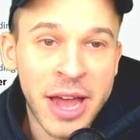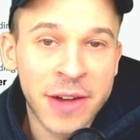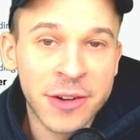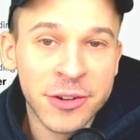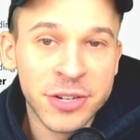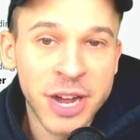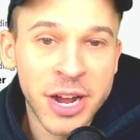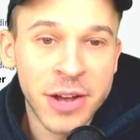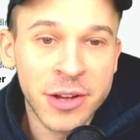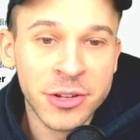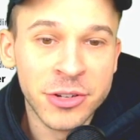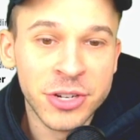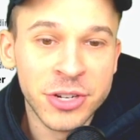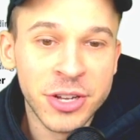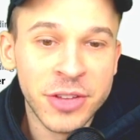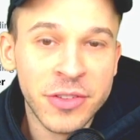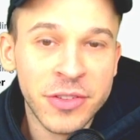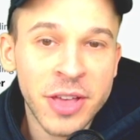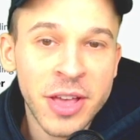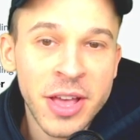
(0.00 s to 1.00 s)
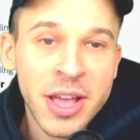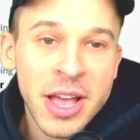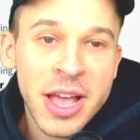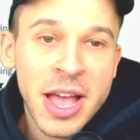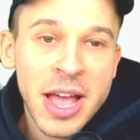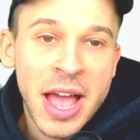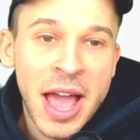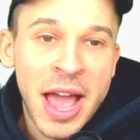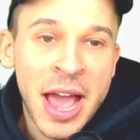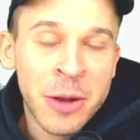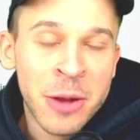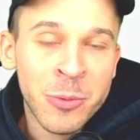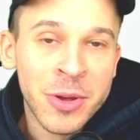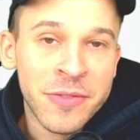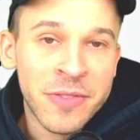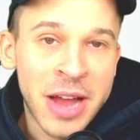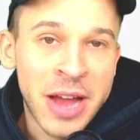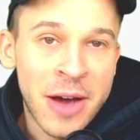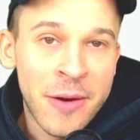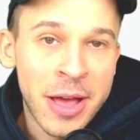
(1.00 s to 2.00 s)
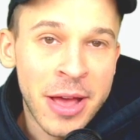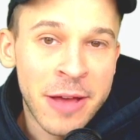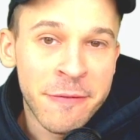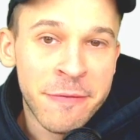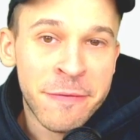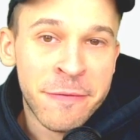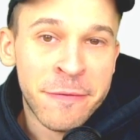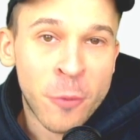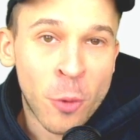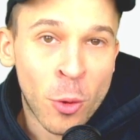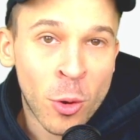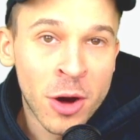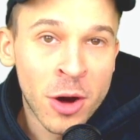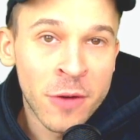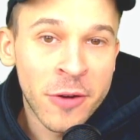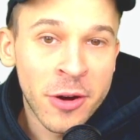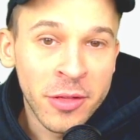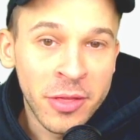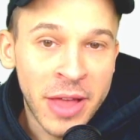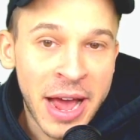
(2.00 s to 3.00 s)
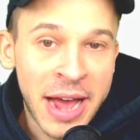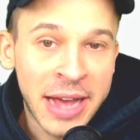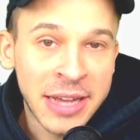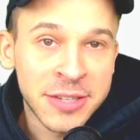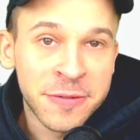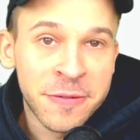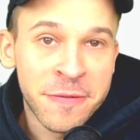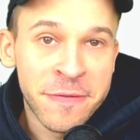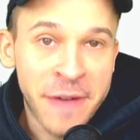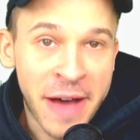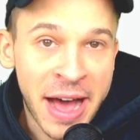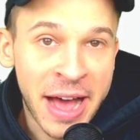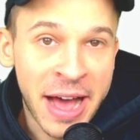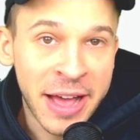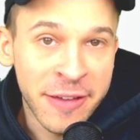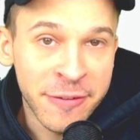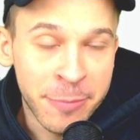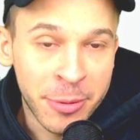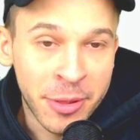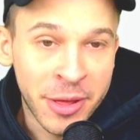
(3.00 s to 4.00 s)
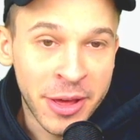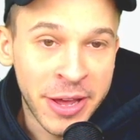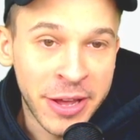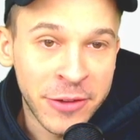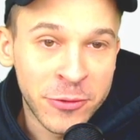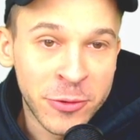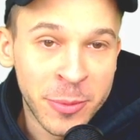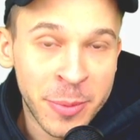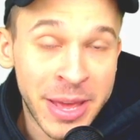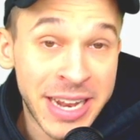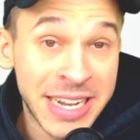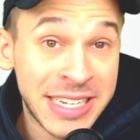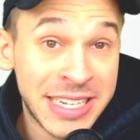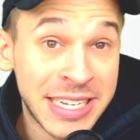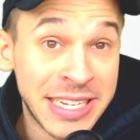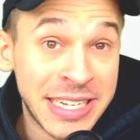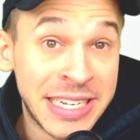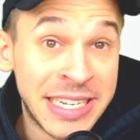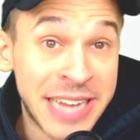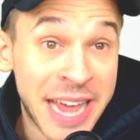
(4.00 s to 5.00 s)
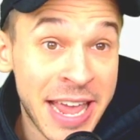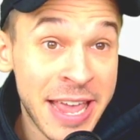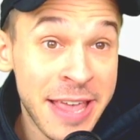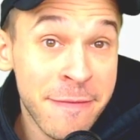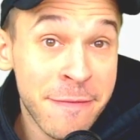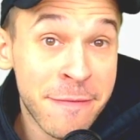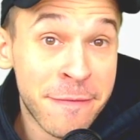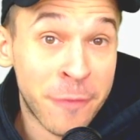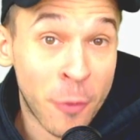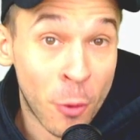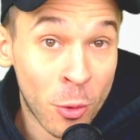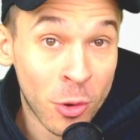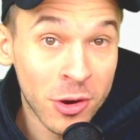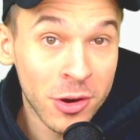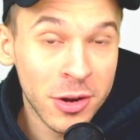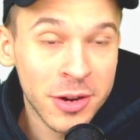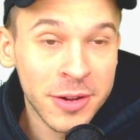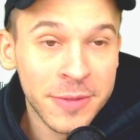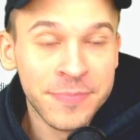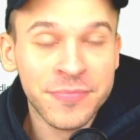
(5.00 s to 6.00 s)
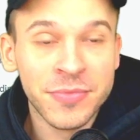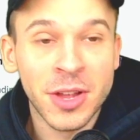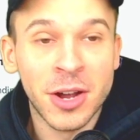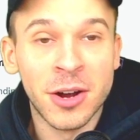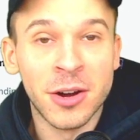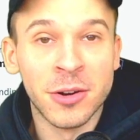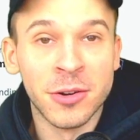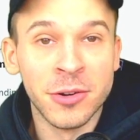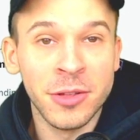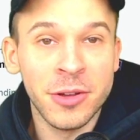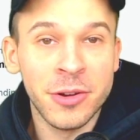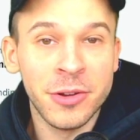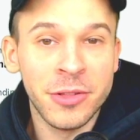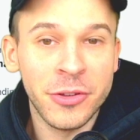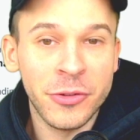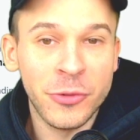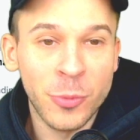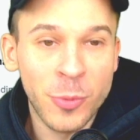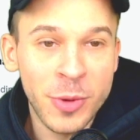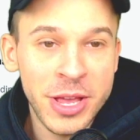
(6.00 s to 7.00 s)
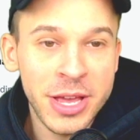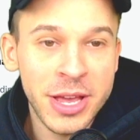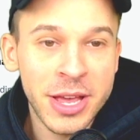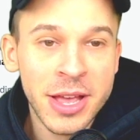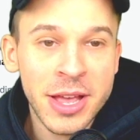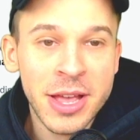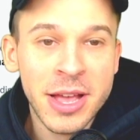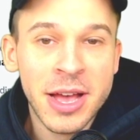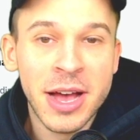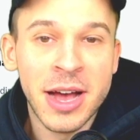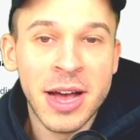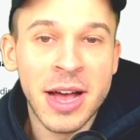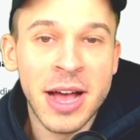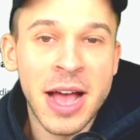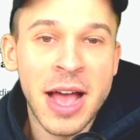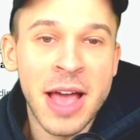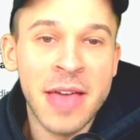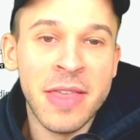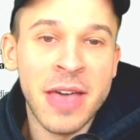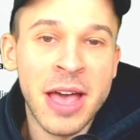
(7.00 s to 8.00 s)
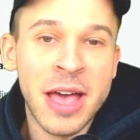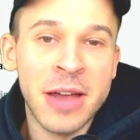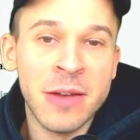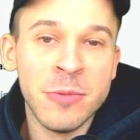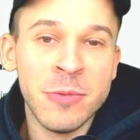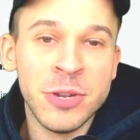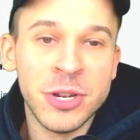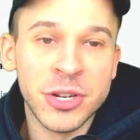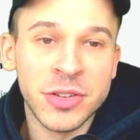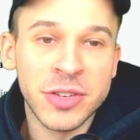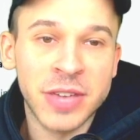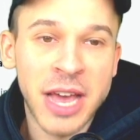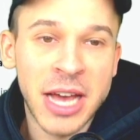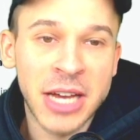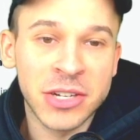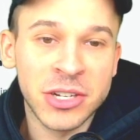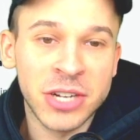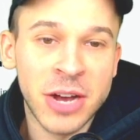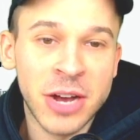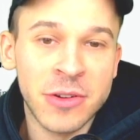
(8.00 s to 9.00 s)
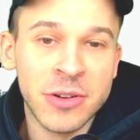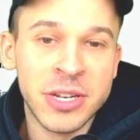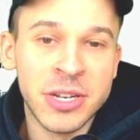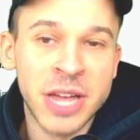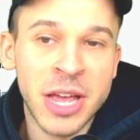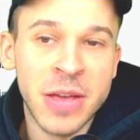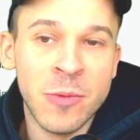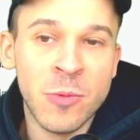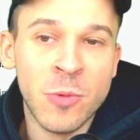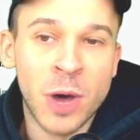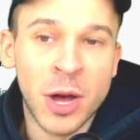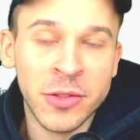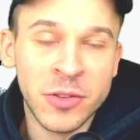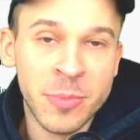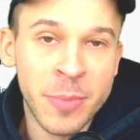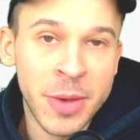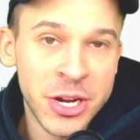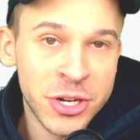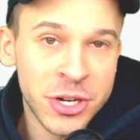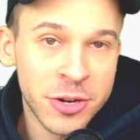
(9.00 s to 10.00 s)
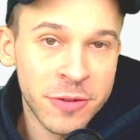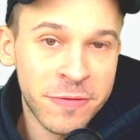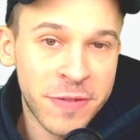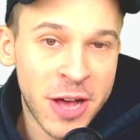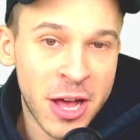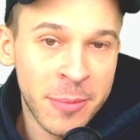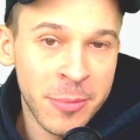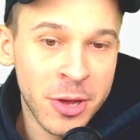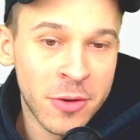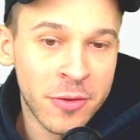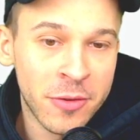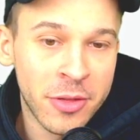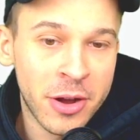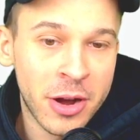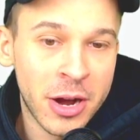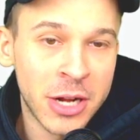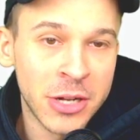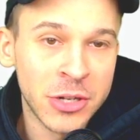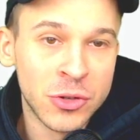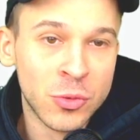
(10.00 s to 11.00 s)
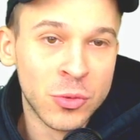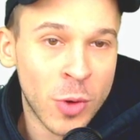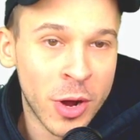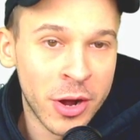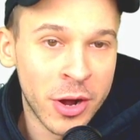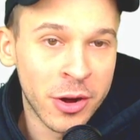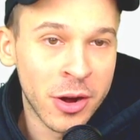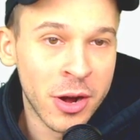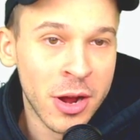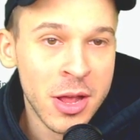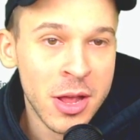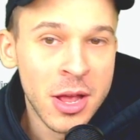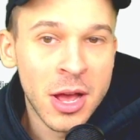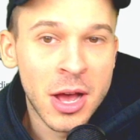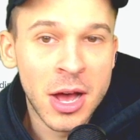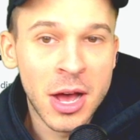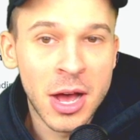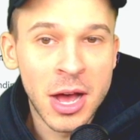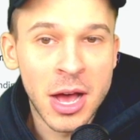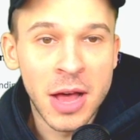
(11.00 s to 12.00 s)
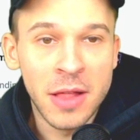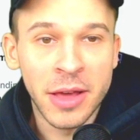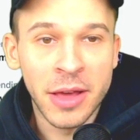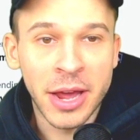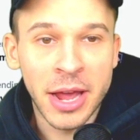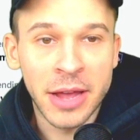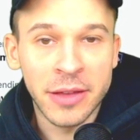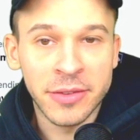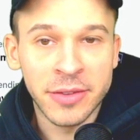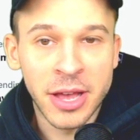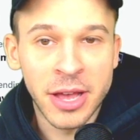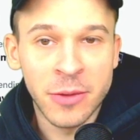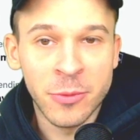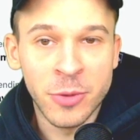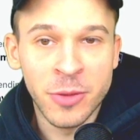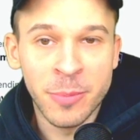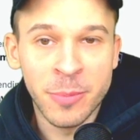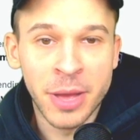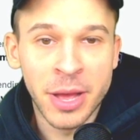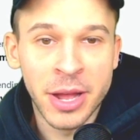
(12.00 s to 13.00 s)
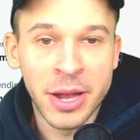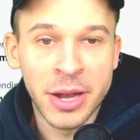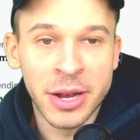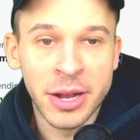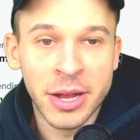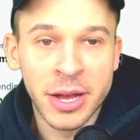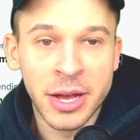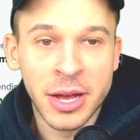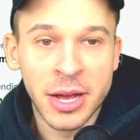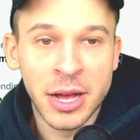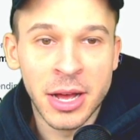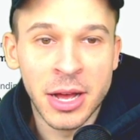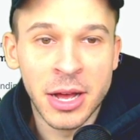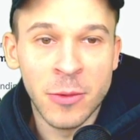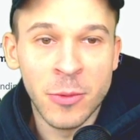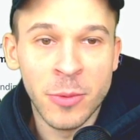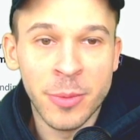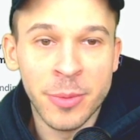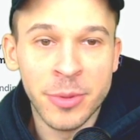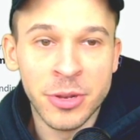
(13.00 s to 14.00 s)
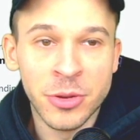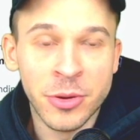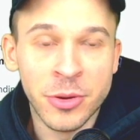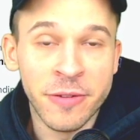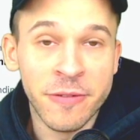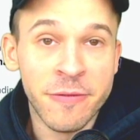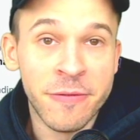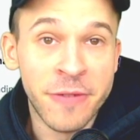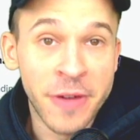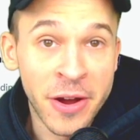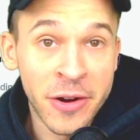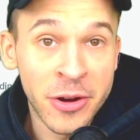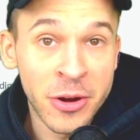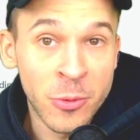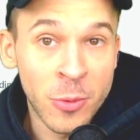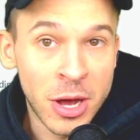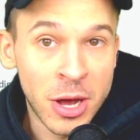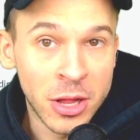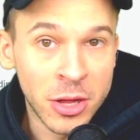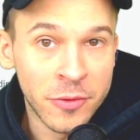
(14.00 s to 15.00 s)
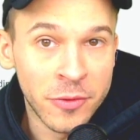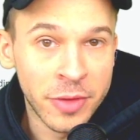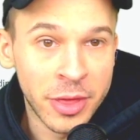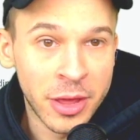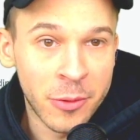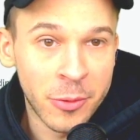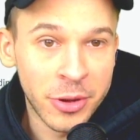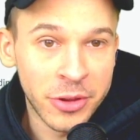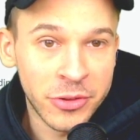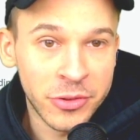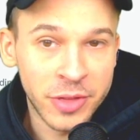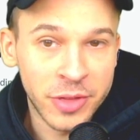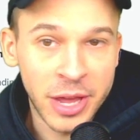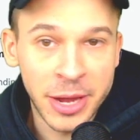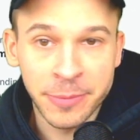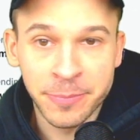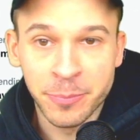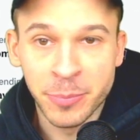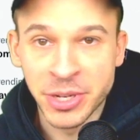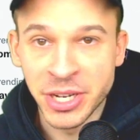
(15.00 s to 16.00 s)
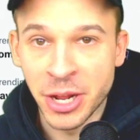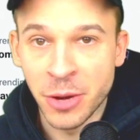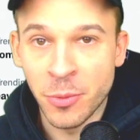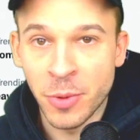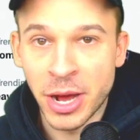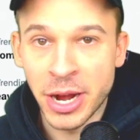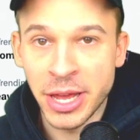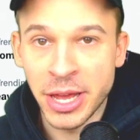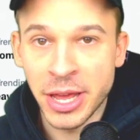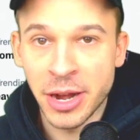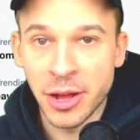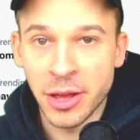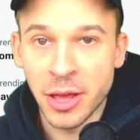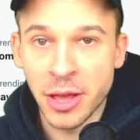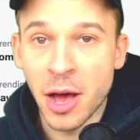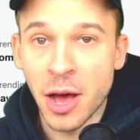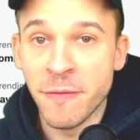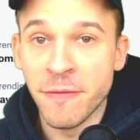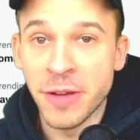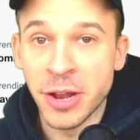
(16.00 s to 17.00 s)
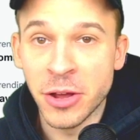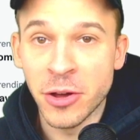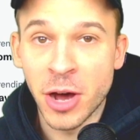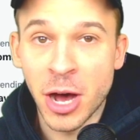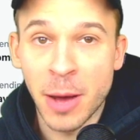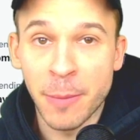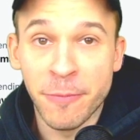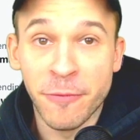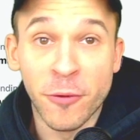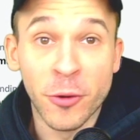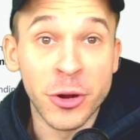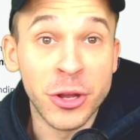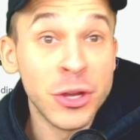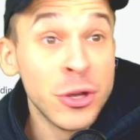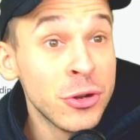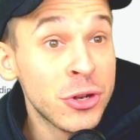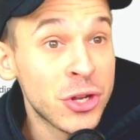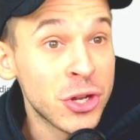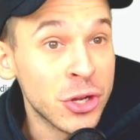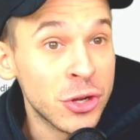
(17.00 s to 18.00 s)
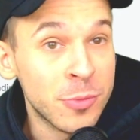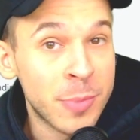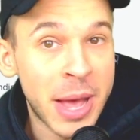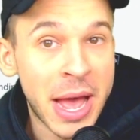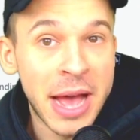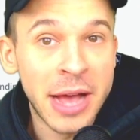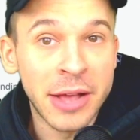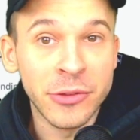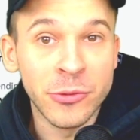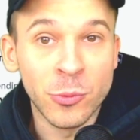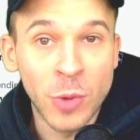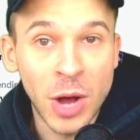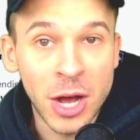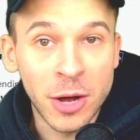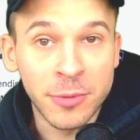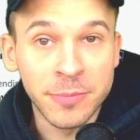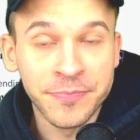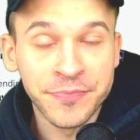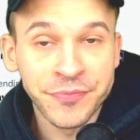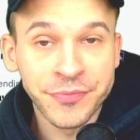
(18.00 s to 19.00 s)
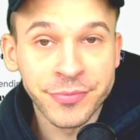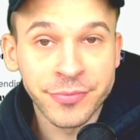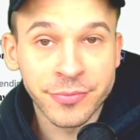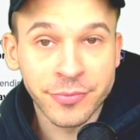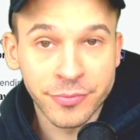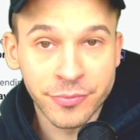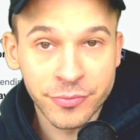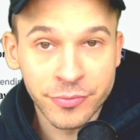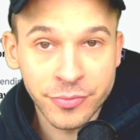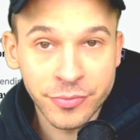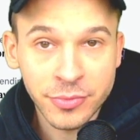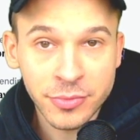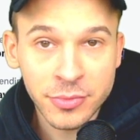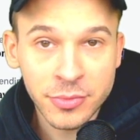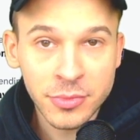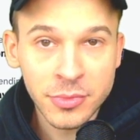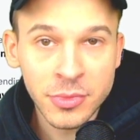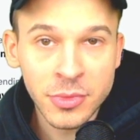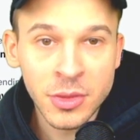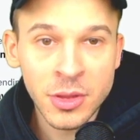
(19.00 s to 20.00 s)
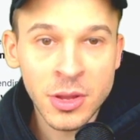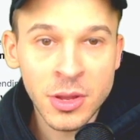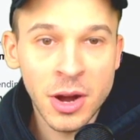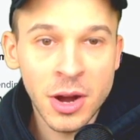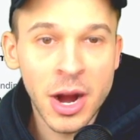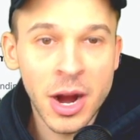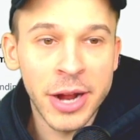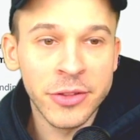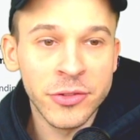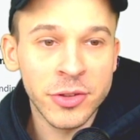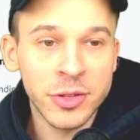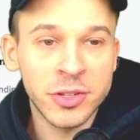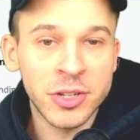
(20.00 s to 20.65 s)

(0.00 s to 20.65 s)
challenges, and we've now hit four of our last five plays. We made it to day four uh, earlier this week, uh, and then we just cashed out day one. So make sure to follow me over there on Twitter. Uh, like I said, we've been uh, we've been doing very well over there recently, but did want to get a, a video up for YouTube as well. All right, so let's